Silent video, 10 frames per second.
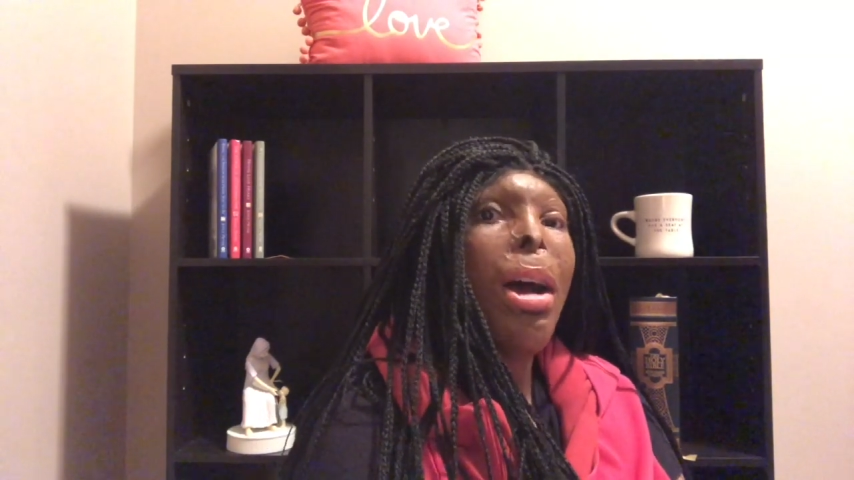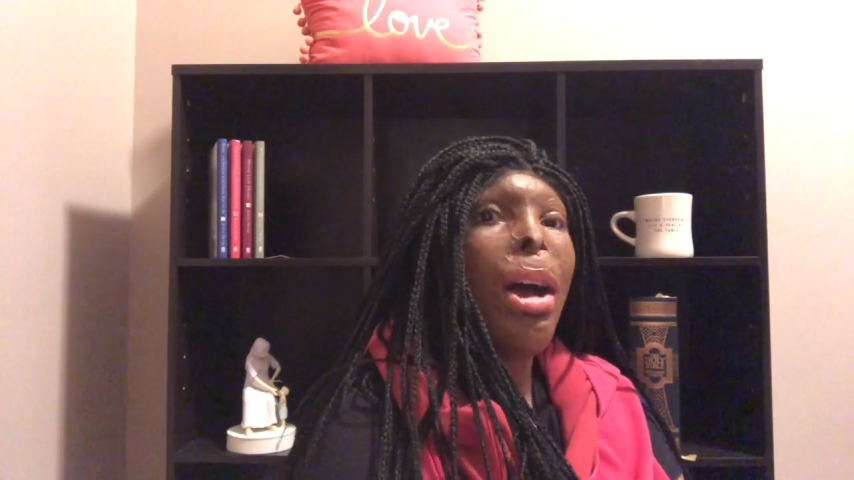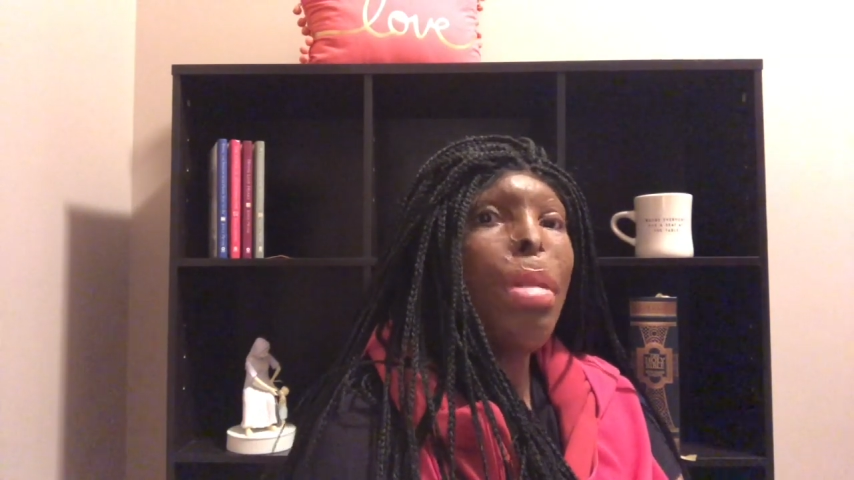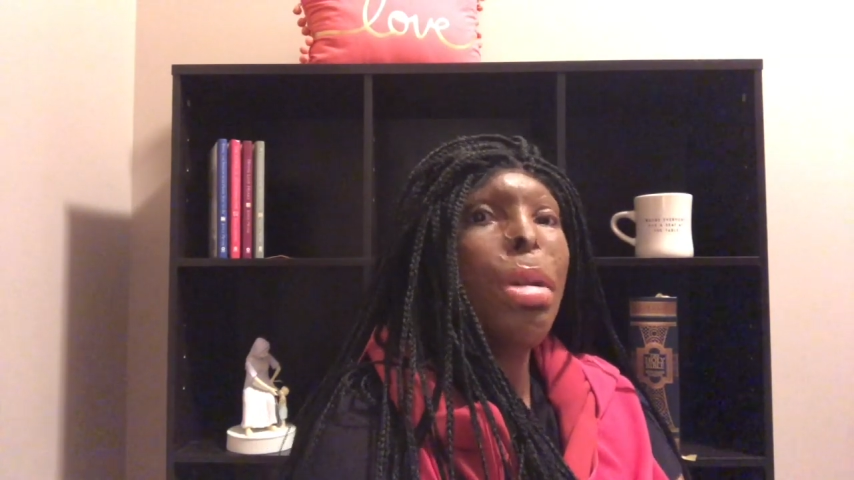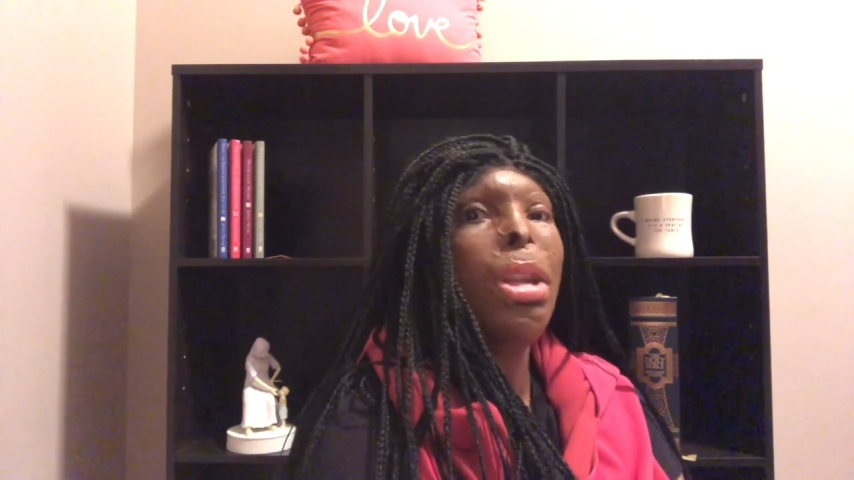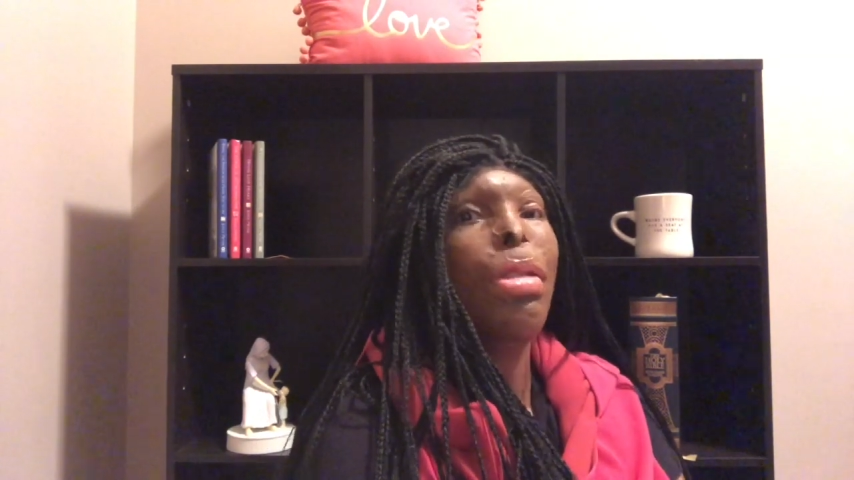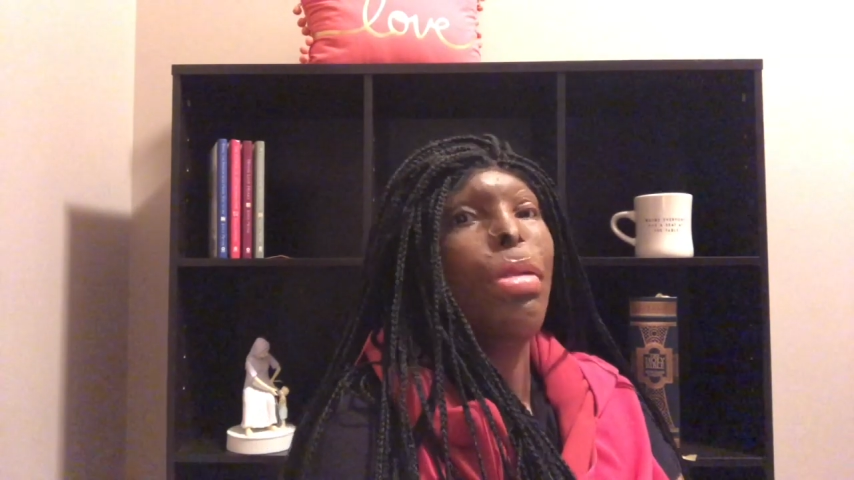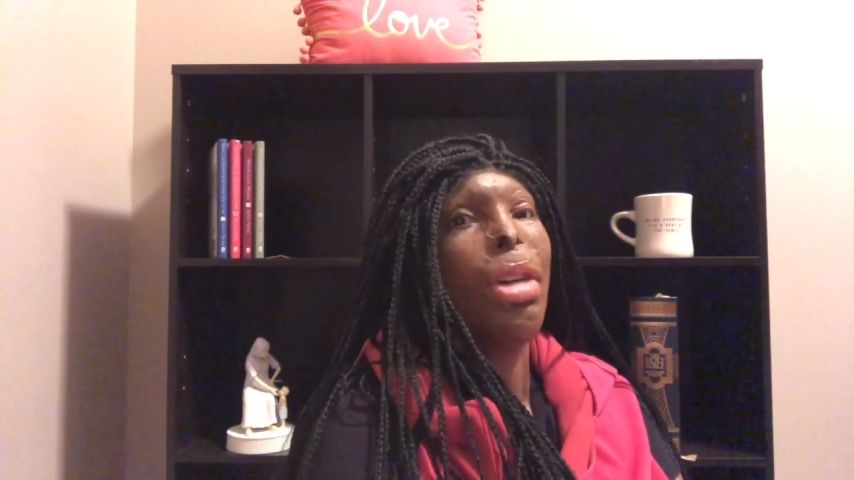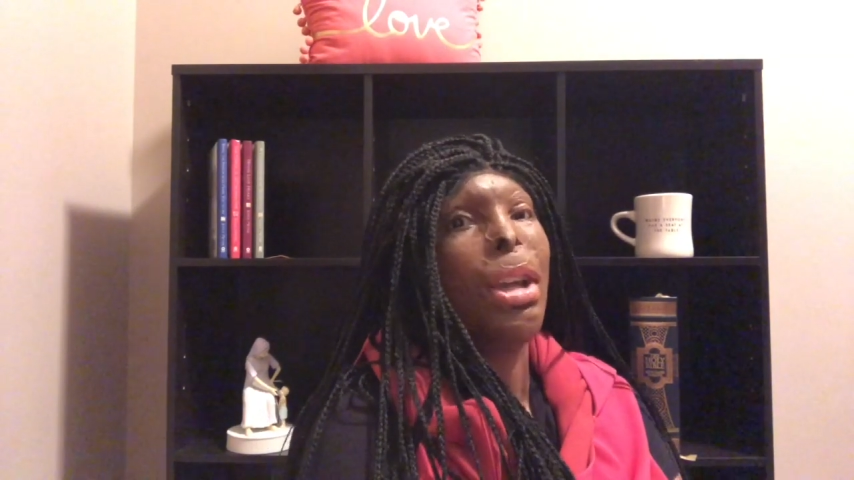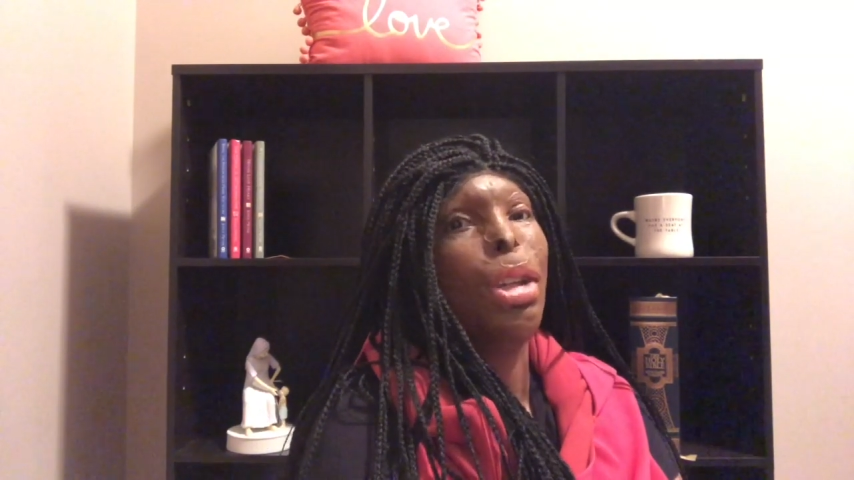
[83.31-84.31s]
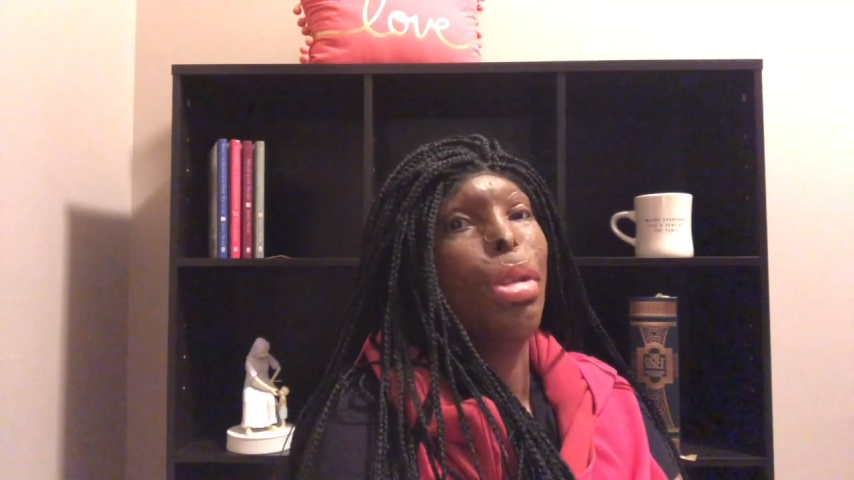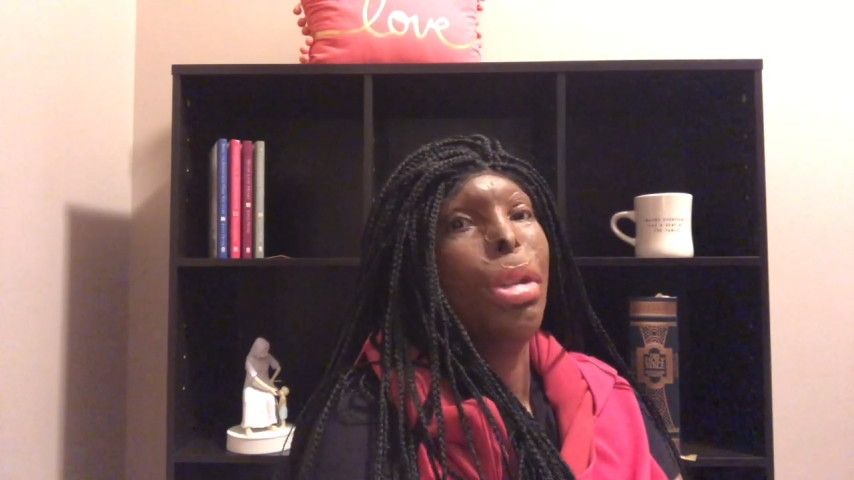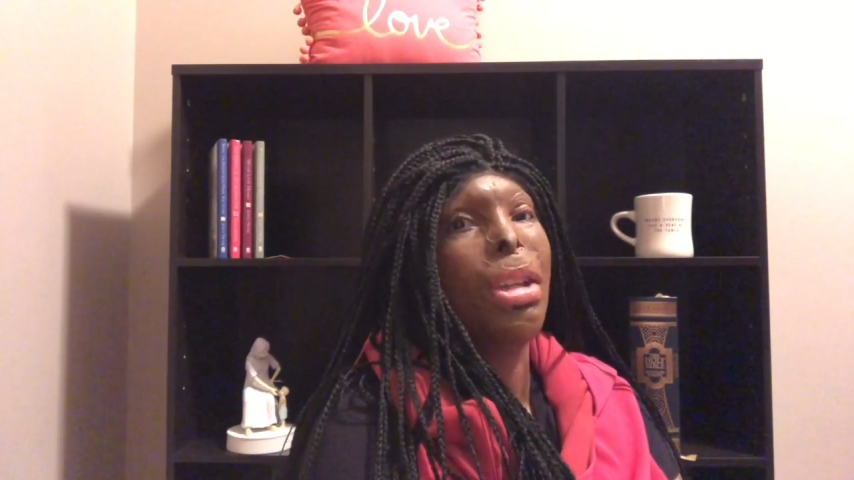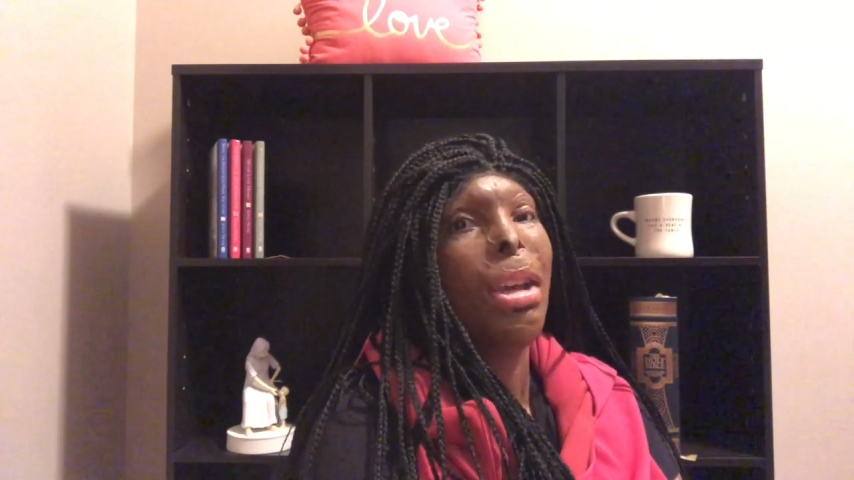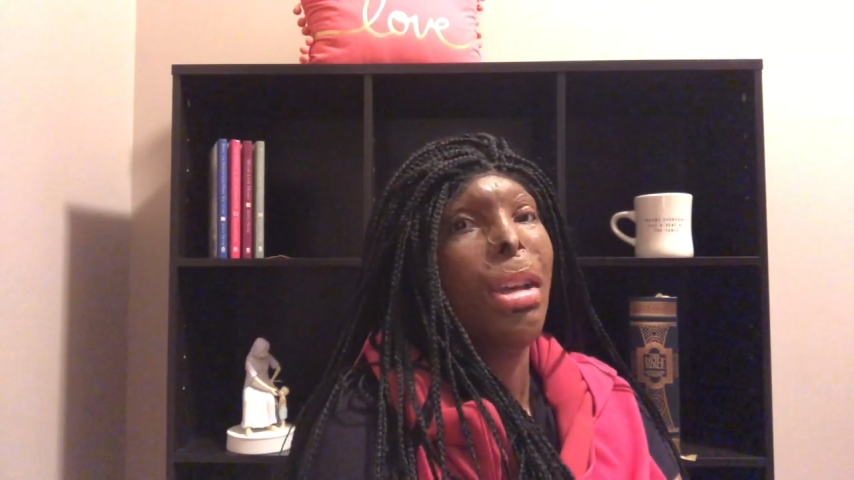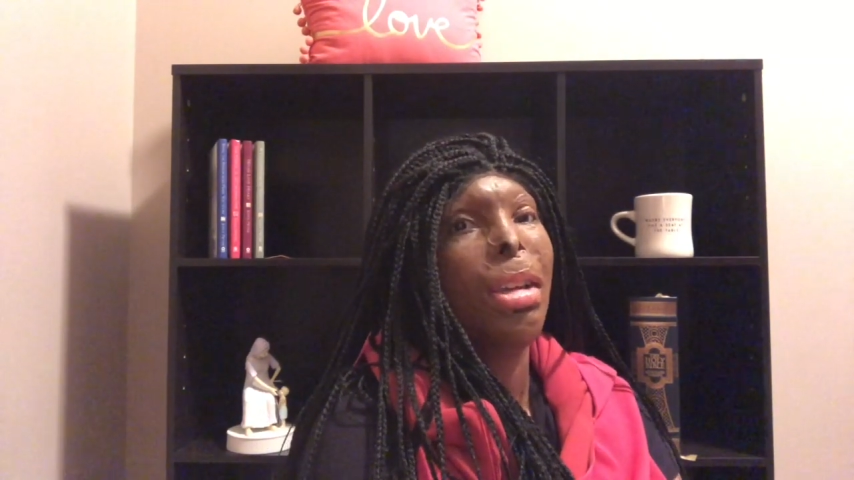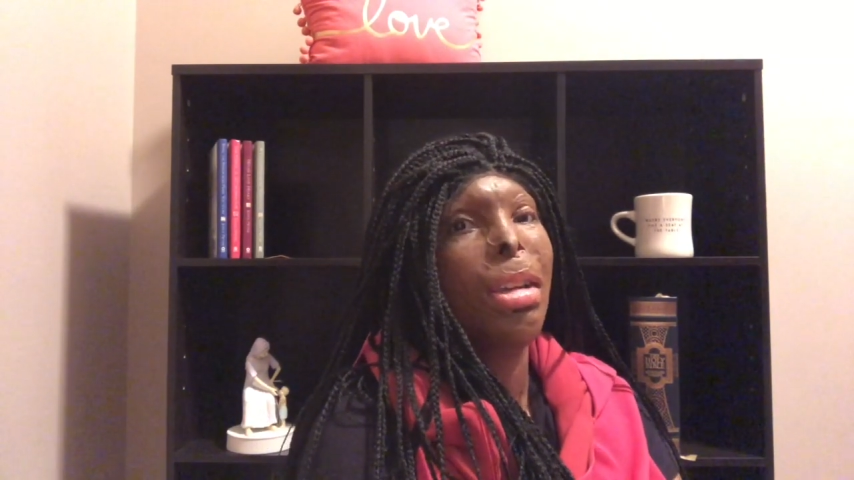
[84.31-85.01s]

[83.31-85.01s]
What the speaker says: I want to invite you today